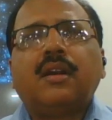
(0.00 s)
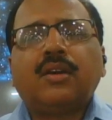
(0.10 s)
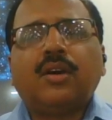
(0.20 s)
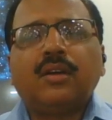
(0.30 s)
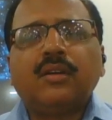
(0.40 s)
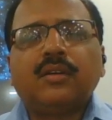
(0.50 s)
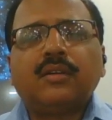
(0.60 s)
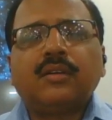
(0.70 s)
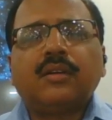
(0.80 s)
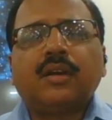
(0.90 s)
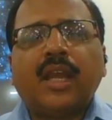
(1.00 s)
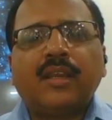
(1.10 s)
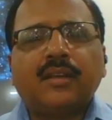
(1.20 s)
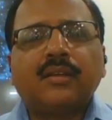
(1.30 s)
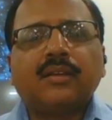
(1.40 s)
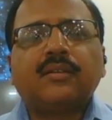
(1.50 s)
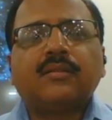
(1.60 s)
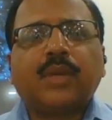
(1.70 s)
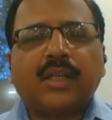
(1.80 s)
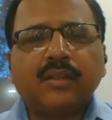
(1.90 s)
click on like
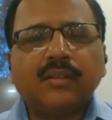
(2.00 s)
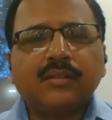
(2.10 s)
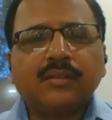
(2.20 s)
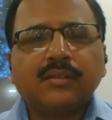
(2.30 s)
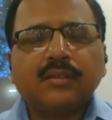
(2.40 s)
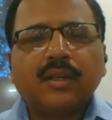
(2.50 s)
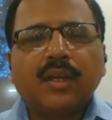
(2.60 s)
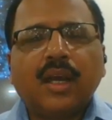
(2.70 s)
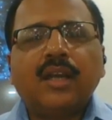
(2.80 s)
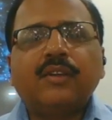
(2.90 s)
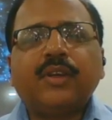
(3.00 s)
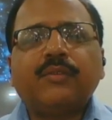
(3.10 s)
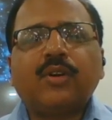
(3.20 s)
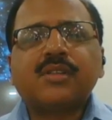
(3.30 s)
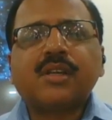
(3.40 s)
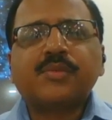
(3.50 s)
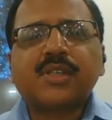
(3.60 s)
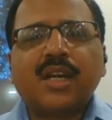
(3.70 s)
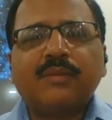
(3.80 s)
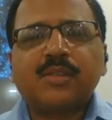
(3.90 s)
button. And if you have not
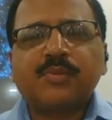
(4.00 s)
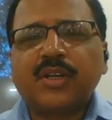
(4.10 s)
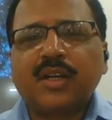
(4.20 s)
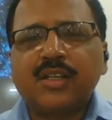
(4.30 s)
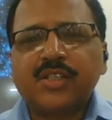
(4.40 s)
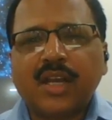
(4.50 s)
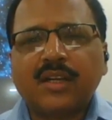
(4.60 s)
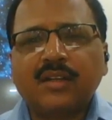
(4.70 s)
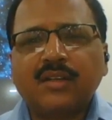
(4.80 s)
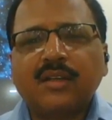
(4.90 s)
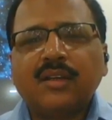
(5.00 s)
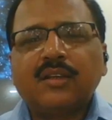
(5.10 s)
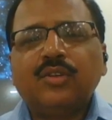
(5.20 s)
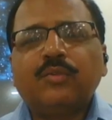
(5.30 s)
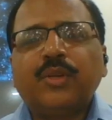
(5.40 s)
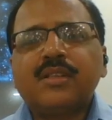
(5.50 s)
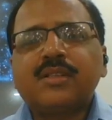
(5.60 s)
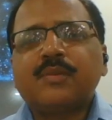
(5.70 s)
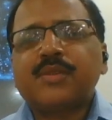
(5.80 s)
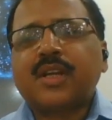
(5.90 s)
subscribed this particular channel, you
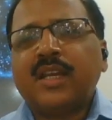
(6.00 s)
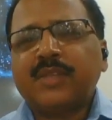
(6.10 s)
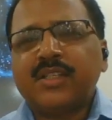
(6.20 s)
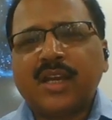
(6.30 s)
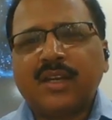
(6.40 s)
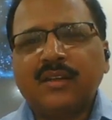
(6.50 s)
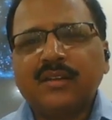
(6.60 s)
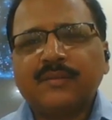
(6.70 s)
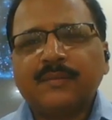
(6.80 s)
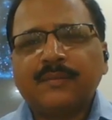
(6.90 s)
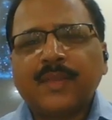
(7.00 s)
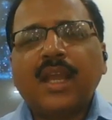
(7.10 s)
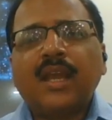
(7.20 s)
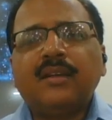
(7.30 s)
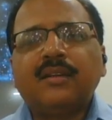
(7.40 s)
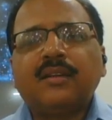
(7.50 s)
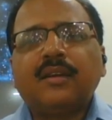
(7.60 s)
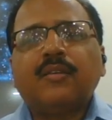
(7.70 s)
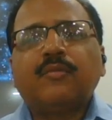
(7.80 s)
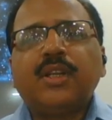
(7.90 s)
please subscribe the channel and
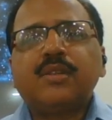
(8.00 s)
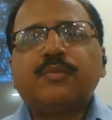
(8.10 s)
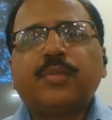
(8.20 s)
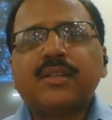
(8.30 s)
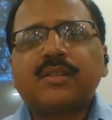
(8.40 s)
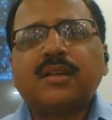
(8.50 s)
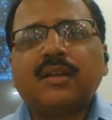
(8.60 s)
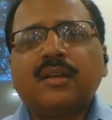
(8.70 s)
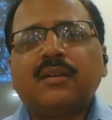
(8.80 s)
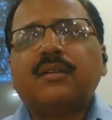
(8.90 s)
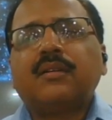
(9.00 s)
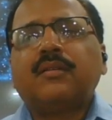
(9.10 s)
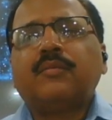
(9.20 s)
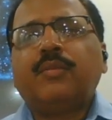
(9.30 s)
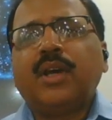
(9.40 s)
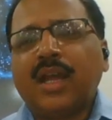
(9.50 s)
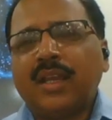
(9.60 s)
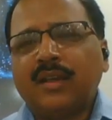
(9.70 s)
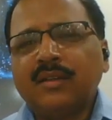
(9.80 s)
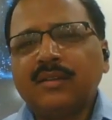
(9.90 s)
please press the bell
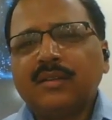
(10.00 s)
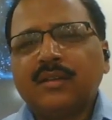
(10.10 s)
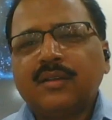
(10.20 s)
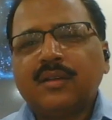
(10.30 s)
icon